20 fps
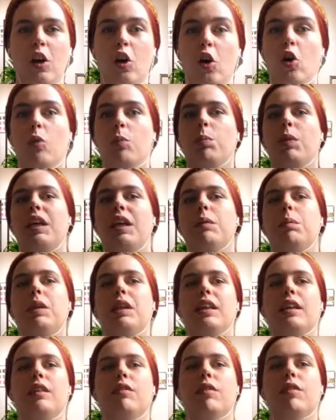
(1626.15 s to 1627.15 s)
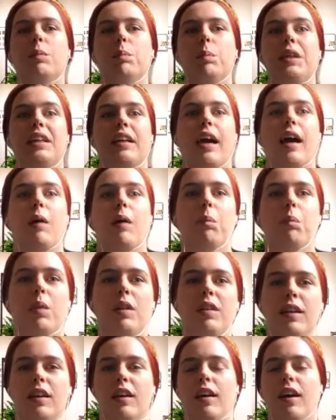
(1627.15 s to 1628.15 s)
or maybe even
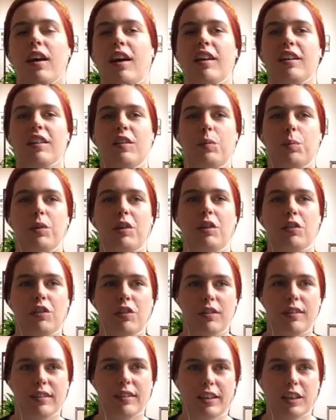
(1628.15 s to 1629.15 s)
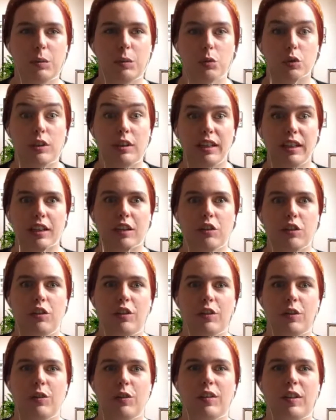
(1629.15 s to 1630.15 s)
become other species, like a
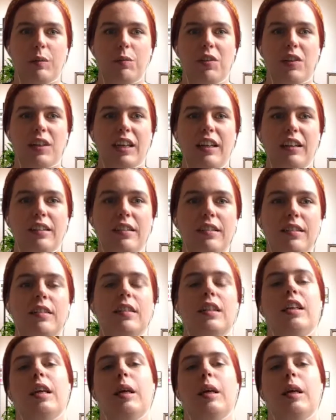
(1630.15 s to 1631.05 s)
mutation to something else.